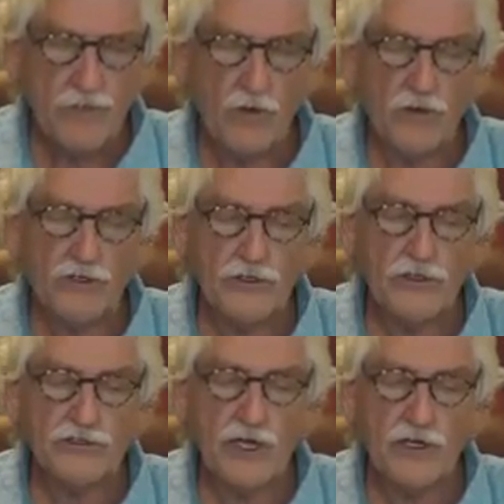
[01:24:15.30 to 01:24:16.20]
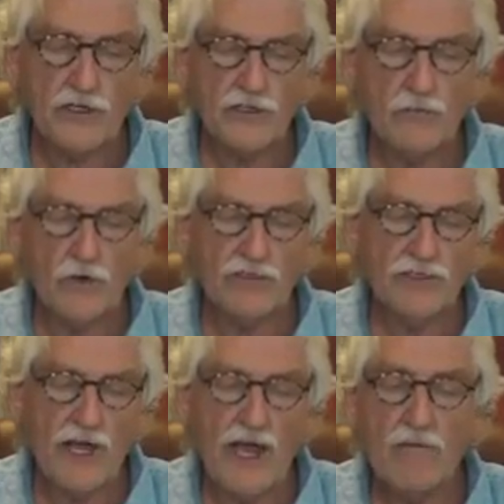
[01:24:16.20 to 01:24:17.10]
Oh, look at this. Hi, Dr.
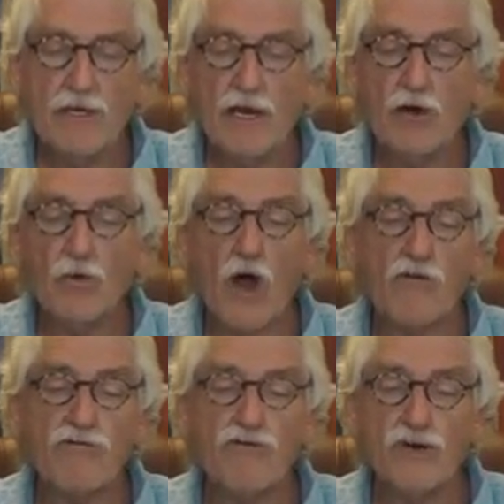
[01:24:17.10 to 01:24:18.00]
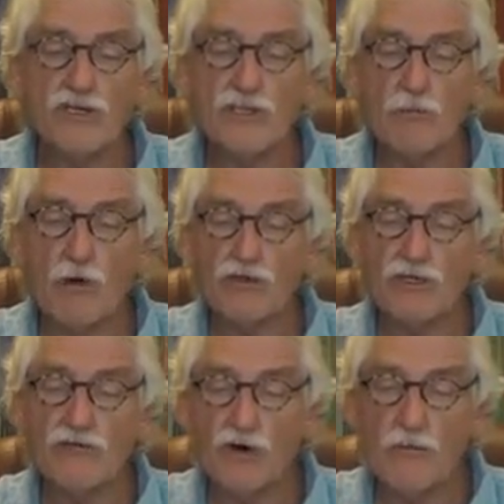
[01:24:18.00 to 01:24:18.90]
Morse. I have been a raw foodist
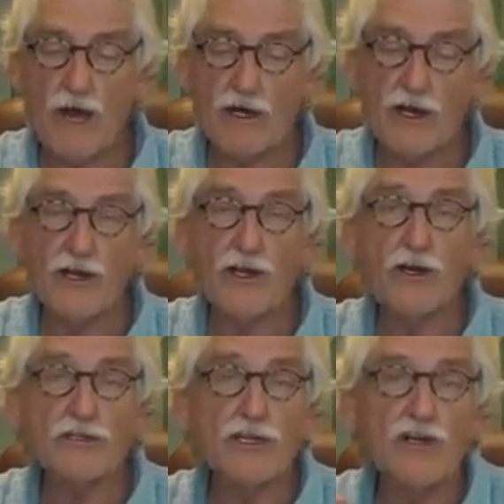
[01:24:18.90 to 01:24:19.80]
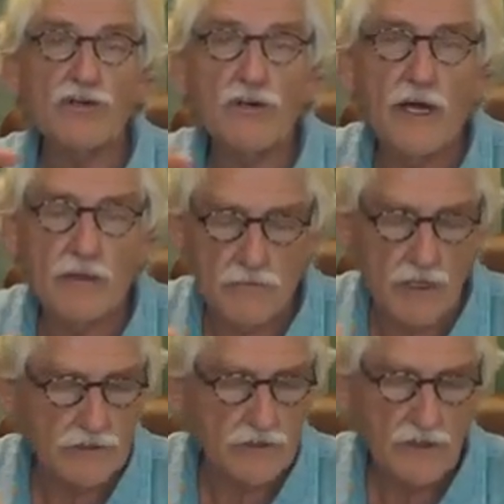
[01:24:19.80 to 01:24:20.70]
mostly for about 8 years. Great,
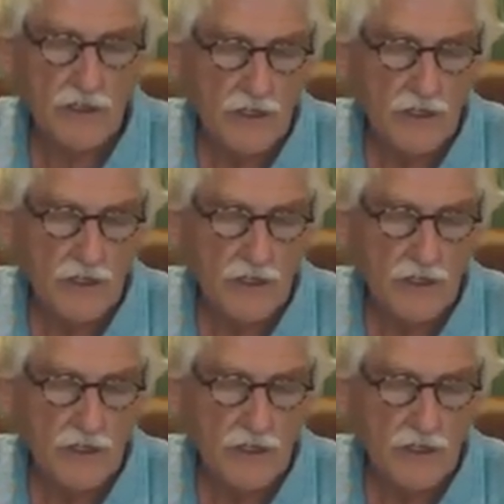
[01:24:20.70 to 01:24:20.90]
man.